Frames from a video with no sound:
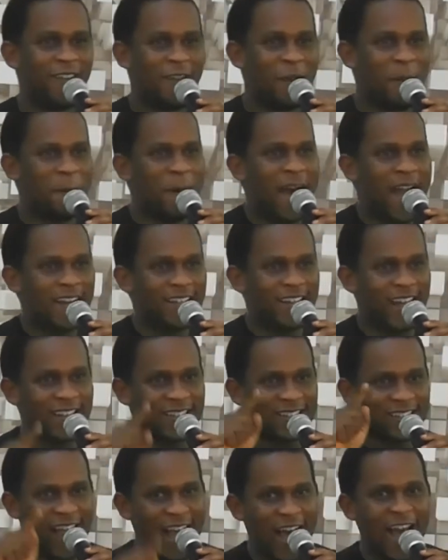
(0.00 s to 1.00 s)
By the
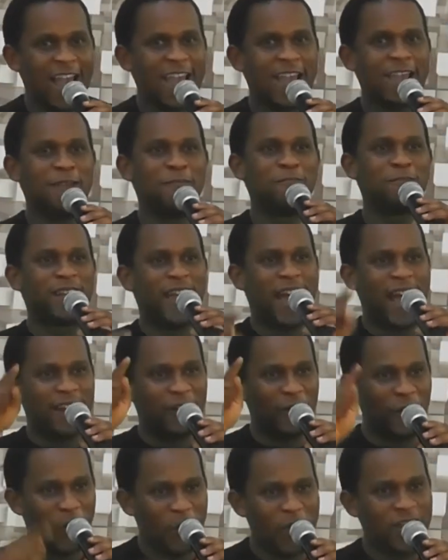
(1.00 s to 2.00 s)
time the
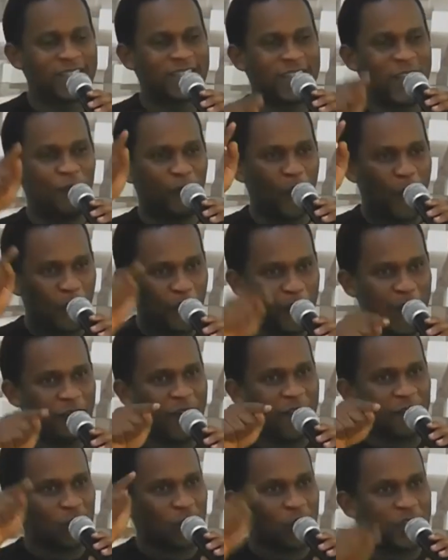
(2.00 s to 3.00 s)
anointing for favor
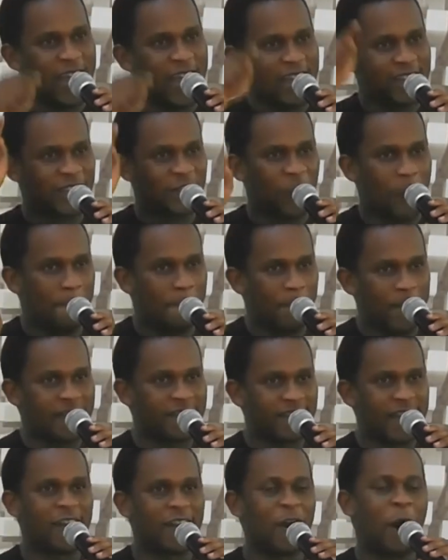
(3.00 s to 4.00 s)
today is
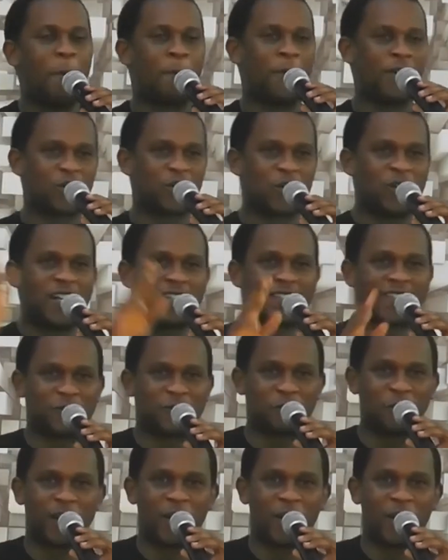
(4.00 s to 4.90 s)
completed, opportunities will